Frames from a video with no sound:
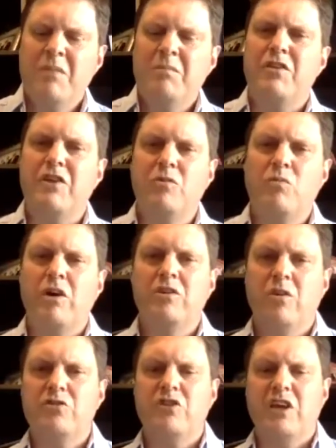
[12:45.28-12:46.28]
But I think what
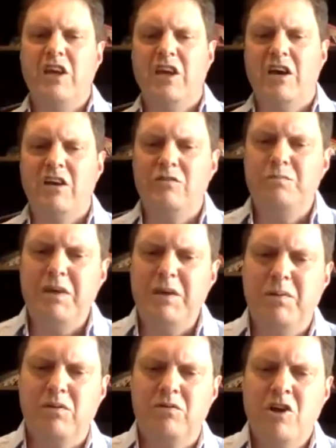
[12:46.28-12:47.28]
you'll also hear is
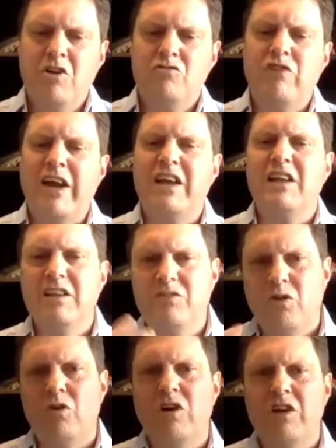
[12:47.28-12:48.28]
people regularly
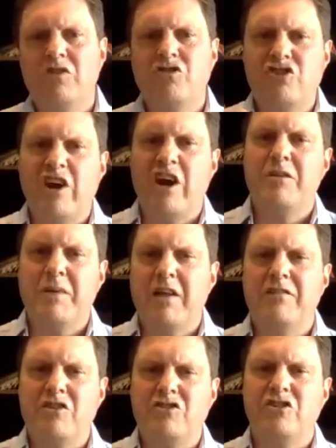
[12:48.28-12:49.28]
talking and sharing about
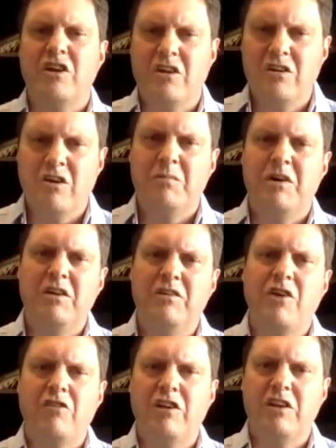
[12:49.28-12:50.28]
the vision. And I know, Murray,
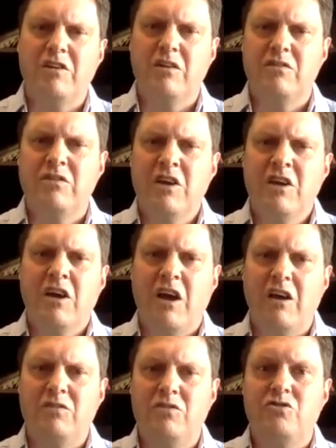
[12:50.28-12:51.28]
you've got a really good
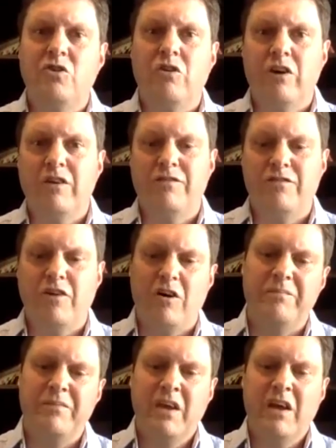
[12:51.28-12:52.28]
uh, story
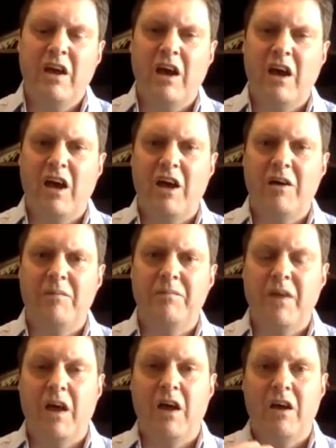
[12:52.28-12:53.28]
from
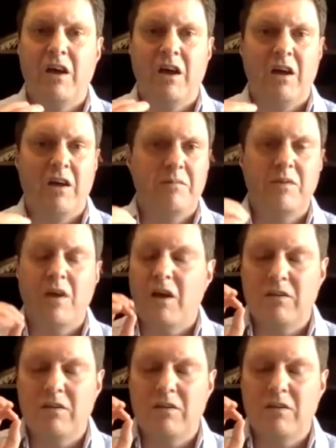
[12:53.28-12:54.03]
um, a, um,